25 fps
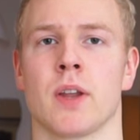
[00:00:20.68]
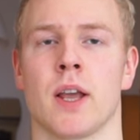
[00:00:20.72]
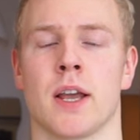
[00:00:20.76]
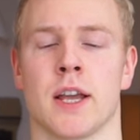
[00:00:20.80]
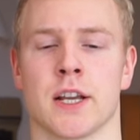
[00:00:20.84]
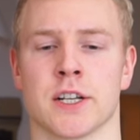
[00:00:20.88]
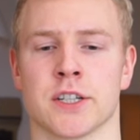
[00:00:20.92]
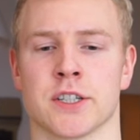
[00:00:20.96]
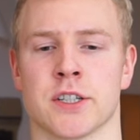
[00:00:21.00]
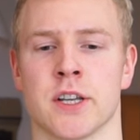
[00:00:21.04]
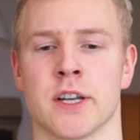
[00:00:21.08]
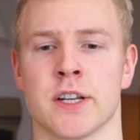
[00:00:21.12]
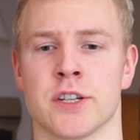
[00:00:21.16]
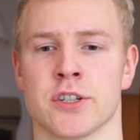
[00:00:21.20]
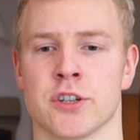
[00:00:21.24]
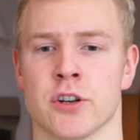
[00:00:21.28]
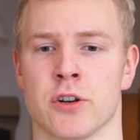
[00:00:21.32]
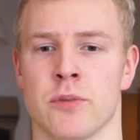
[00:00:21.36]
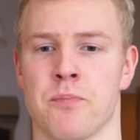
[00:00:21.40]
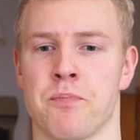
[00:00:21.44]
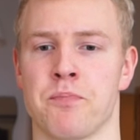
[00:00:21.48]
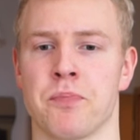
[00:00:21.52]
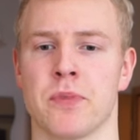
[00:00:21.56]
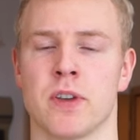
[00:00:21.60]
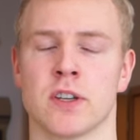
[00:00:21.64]

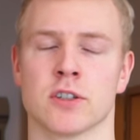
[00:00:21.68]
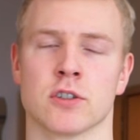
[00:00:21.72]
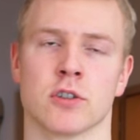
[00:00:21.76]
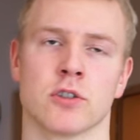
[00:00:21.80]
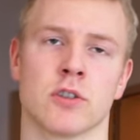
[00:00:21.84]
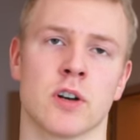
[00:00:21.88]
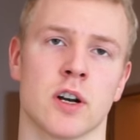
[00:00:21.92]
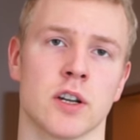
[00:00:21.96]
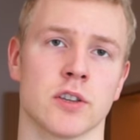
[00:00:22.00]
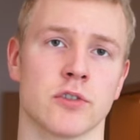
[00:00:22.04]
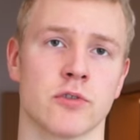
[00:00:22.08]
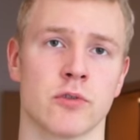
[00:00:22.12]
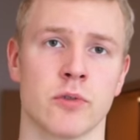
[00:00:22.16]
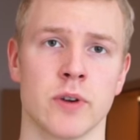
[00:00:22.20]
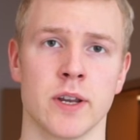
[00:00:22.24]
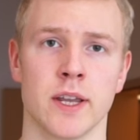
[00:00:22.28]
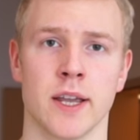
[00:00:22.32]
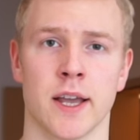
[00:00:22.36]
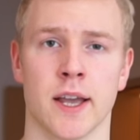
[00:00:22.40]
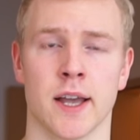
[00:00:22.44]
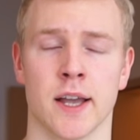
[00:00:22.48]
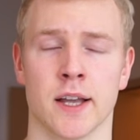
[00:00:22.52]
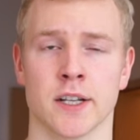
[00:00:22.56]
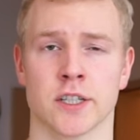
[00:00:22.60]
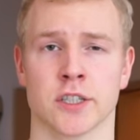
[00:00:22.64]
extension. So there are three
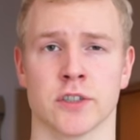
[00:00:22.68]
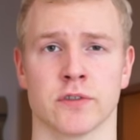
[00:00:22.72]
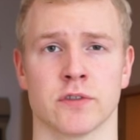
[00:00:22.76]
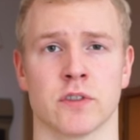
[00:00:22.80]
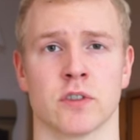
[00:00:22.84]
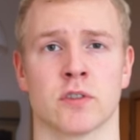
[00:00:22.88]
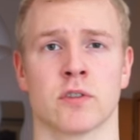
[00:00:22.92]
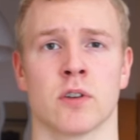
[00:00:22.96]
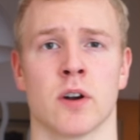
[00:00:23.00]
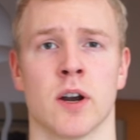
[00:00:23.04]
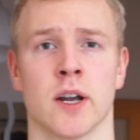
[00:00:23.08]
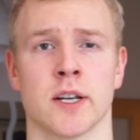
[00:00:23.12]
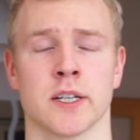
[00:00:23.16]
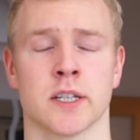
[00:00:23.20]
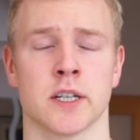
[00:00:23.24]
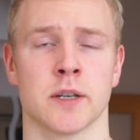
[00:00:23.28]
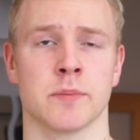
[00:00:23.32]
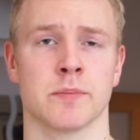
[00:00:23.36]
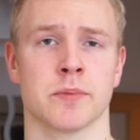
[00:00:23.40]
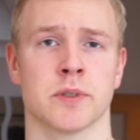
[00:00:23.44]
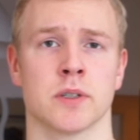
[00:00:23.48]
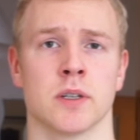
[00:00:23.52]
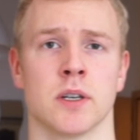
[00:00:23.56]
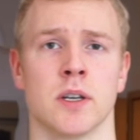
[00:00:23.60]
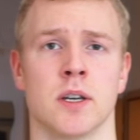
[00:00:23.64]
heads of the
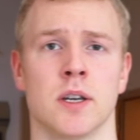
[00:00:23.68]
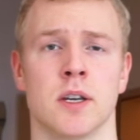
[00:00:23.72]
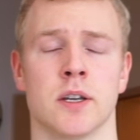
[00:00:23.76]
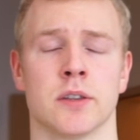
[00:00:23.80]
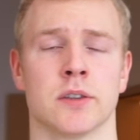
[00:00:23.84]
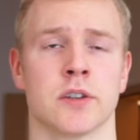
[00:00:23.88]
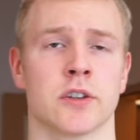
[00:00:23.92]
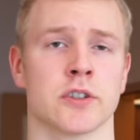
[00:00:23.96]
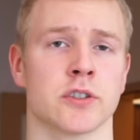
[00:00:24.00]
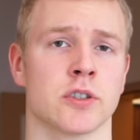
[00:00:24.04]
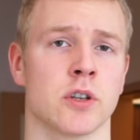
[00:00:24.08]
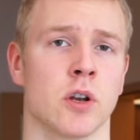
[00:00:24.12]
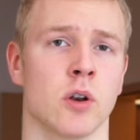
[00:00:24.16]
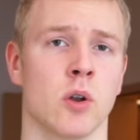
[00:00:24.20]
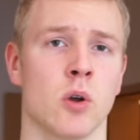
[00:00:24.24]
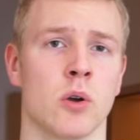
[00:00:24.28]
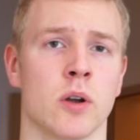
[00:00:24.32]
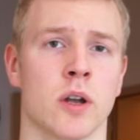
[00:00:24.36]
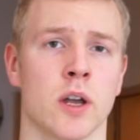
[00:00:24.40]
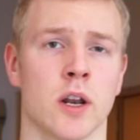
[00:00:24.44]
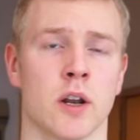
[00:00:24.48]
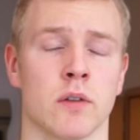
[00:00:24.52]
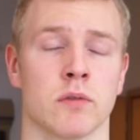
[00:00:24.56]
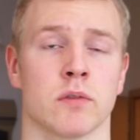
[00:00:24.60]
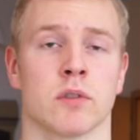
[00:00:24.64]
triceps. There's the long
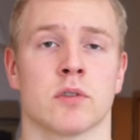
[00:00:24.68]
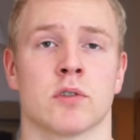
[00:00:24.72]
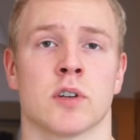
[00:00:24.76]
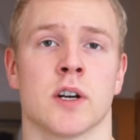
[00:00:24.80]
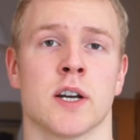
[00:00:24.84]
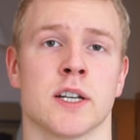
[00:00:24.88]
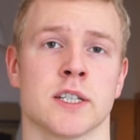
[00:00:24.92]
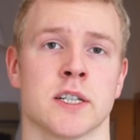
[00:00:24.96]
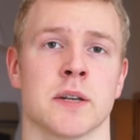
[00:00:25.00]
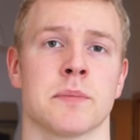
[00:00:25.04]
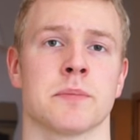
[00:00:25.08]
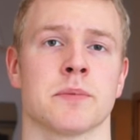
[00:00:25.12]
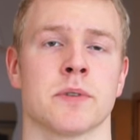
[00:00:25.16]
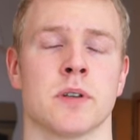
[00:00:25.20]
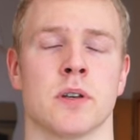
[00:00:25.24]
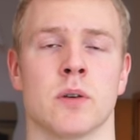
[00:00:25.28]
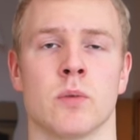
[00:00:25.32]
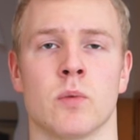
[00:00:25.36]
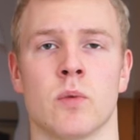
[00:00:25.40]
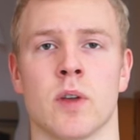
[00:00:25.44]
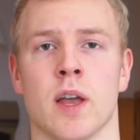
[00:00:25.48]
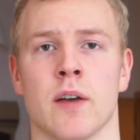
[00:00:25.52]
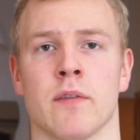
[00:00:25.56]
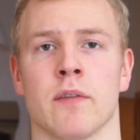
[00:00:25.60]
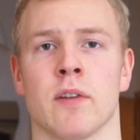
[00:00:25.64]
head of the triceps,
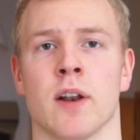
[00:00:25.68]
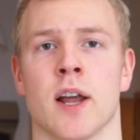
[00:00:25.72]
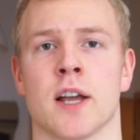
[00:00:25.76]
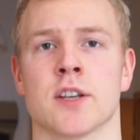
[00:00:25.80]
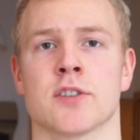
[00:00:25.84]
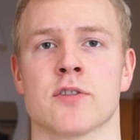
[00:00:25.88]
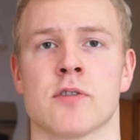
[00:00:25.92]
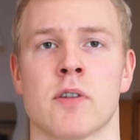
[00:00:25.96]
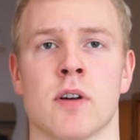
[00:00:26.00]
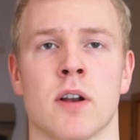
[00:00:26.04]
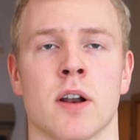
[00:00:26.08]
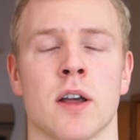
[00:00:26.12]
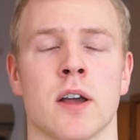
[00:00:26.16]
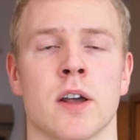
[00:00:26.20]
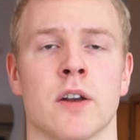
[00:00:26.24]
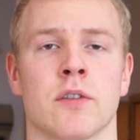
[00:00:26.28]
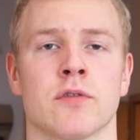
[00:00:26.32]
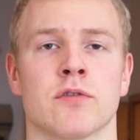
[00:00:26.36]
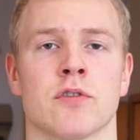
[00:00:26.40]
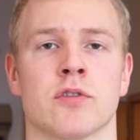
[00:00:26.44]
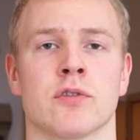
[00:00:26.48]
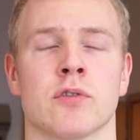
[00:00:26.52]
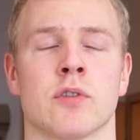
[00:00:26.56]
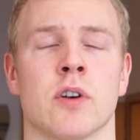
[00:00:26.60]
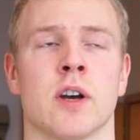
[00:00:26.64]
we have the lateral head
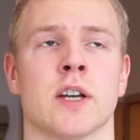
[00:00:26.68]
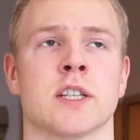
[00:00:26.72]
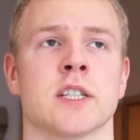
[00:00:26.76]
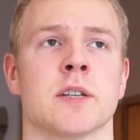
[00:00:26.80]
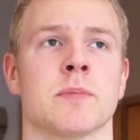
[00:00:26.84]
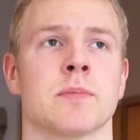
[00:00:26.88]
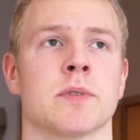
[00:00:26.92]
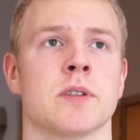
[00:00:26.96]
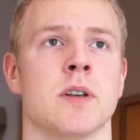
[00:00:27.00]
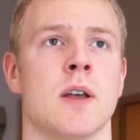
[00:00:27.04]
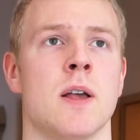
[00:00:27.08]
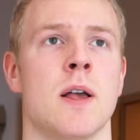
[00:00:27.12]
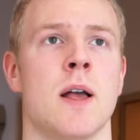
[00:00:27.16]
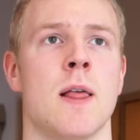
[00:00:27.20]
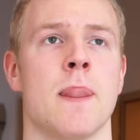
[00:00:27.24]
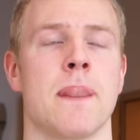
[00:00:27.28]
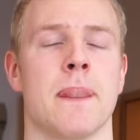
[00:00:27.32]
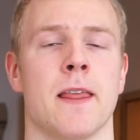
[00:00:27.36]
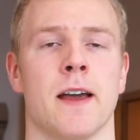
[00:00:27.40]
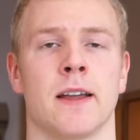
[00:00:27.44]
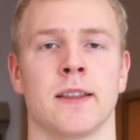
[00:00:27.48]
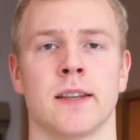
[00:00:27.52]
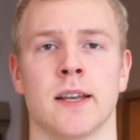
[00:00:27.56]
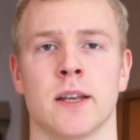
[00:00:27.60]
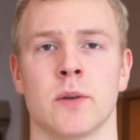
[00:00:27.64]
of the triceps,
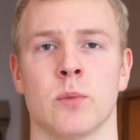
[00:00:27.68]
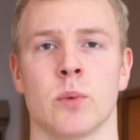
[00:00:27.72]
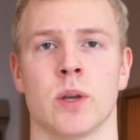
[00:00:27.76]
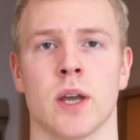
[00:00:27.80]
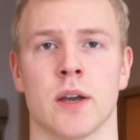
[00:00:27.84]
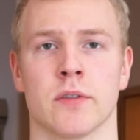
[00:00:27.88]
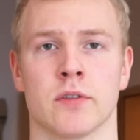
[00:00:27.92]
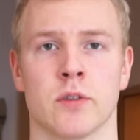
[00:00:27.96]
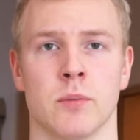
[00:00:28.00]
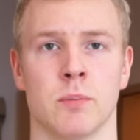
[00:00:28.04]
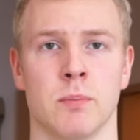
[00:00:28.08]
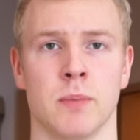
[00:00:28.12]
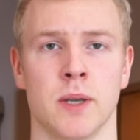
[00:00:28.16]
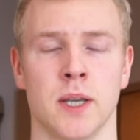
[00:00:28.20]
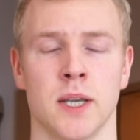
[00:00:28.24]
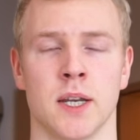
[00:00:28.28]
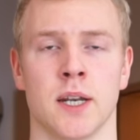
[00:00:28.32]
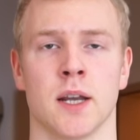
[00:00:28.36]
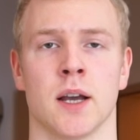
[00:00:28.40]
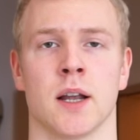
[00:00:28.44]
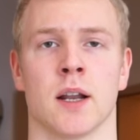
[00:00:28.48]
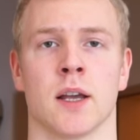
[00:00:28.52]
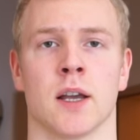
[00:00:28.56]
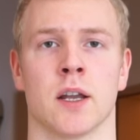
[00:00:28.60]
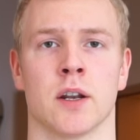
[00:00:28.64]
and then we have the
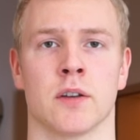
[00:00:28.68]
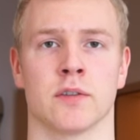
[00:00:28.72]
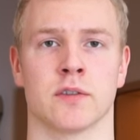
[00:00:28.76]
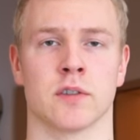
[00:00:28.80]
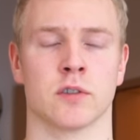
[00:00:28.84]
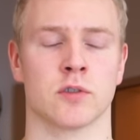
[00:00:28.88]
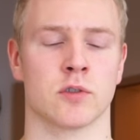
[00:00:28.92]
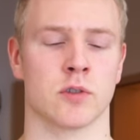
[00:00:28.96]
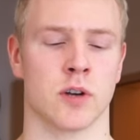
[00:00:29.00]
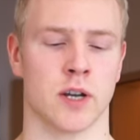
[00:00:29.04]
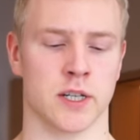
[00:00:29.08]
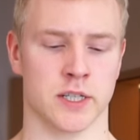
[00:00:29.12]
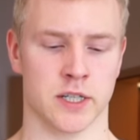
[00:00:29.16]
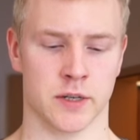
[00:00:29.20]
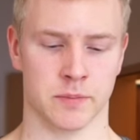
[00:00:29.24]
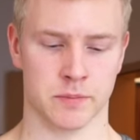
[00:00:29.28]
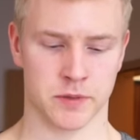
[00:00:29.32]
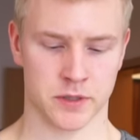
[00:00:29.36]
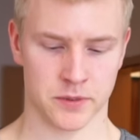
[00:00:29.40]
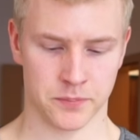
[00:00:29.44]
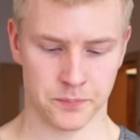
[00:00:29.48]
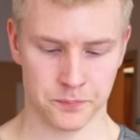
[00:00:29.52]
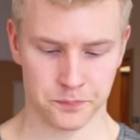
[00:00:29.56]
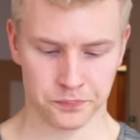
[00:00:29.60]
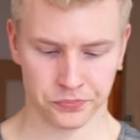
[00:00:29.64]
medial head of the
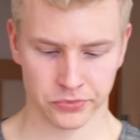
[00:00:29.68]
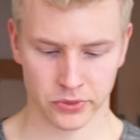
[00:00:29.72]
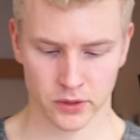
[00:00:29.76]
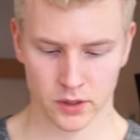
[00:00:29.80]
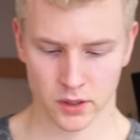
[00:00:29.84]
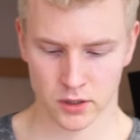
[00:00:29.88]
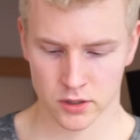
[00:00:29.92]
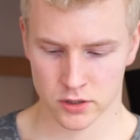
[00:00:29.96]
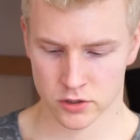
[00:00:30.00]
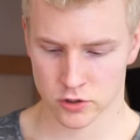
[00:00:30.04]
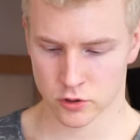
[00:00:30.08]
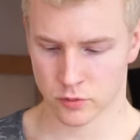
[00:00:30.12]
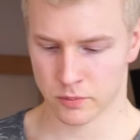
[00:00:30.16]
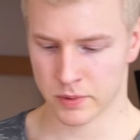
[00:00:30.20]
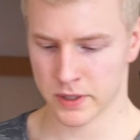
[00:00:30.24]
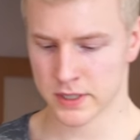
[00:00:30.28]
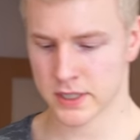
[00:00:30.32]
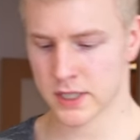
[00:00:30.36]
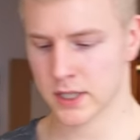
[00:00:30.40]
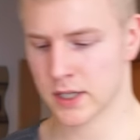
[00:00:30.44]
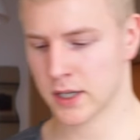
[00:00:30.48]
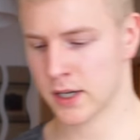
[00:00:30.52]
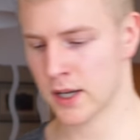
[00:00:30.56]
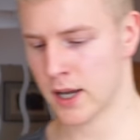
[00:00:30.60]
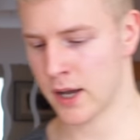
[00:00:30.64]
triceps. So
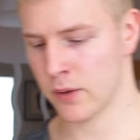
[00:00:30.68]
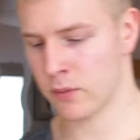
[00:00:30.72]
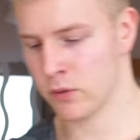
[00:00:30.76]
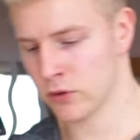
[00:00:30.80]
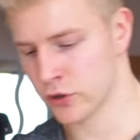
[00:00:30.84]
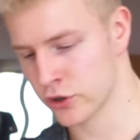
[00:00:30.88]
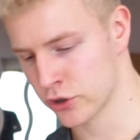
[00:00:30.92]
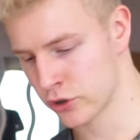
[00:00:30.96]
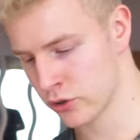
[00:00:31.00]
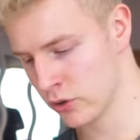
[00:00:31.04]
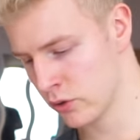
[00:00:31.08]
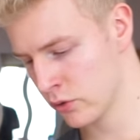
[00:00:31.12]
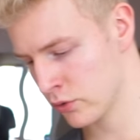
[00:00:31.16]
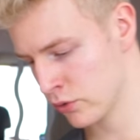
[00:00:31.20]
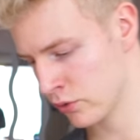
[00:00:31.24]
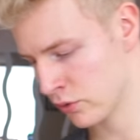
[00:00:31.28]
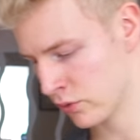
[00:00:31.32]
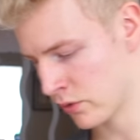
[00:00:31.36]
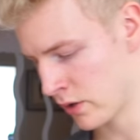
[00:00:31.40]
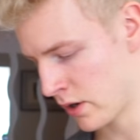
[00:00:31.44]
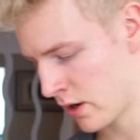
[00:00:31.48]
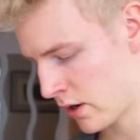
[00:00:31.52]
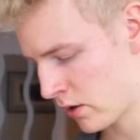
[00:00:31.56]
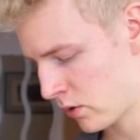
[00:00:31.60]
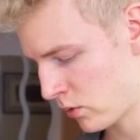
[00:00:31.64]
basically I will show you
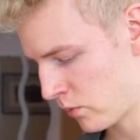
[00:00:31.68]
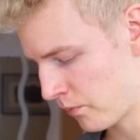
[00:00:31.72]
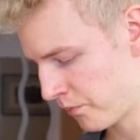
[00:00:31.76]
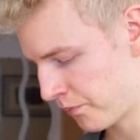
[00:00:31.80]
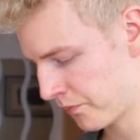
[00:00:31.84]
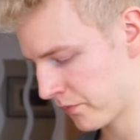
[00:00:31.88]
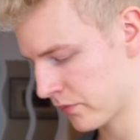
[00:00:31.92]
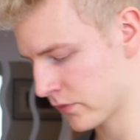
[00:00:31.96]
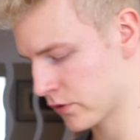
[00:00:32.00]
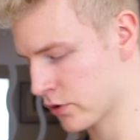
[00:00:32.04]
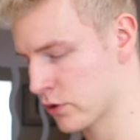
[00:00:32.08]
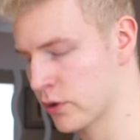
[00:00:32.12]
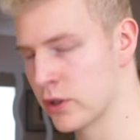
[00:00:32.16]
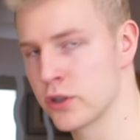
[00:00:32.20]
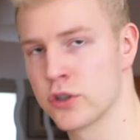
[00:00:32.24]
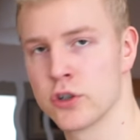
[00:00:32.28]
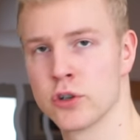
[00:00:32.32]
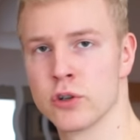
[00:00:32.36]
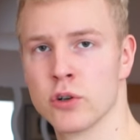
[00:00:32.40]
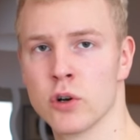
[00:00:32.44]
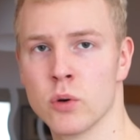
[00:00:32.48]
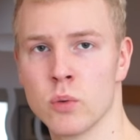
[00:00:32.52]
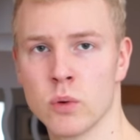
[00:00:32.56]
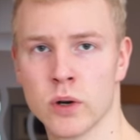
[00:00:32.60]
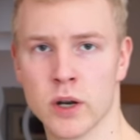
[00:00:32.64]
now so that
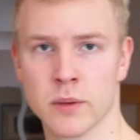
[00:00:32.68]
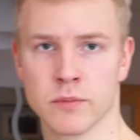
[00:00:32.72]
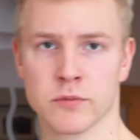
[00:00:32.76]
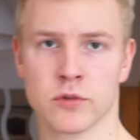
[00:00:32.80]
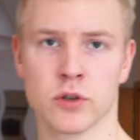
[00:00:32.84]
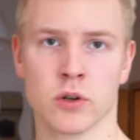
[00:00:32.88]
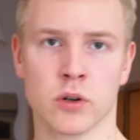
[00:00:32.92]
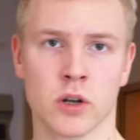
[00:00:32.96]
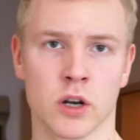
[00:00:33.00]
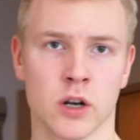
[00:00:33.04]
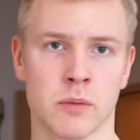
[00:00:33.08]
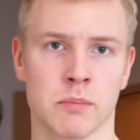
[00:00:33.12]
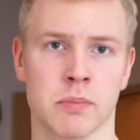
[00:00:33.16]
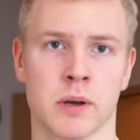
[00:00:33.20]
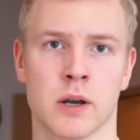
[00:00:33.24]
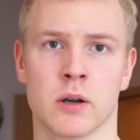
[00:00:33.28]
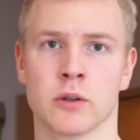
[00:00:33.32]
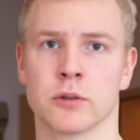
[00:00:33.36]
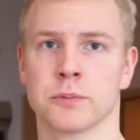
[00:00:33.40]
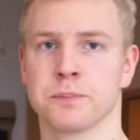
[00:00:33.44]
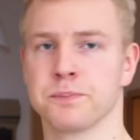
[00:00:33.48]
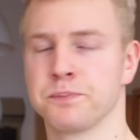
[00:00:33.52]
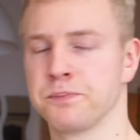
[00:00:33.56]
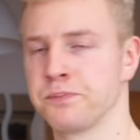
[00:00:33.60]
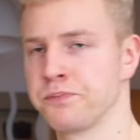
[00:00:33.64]
you know what I'm talking
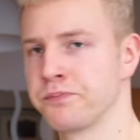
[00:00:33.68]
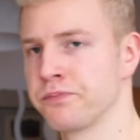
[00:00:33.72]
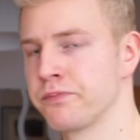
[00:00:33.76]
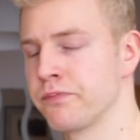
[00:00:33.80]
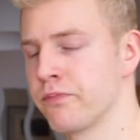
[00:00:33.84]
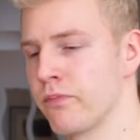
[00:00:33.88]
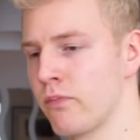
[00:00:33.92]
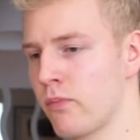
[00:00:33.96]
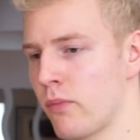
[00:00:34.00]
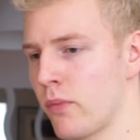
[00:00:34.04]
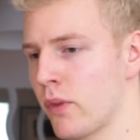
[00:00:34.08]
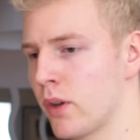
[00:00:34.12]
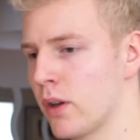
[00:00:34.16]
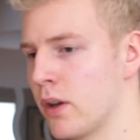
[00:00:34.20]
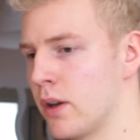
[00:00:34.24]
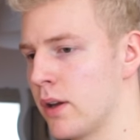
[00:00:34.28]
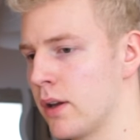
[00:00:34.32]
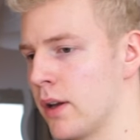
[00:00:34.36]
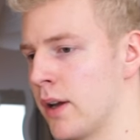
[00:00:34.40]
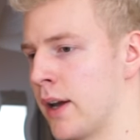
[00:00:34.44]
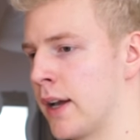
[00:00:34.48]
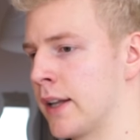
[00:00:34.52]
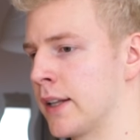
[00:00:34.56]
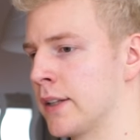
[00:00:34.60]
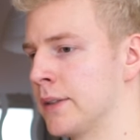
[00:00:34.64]
about
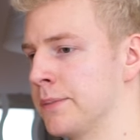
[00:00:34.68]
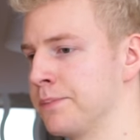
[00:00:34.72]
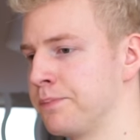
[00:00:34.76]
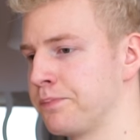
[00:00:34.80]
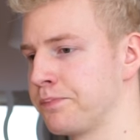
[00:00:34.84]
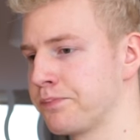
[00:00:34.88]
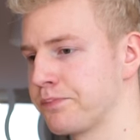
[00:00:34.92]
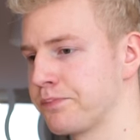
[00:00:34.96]
uh,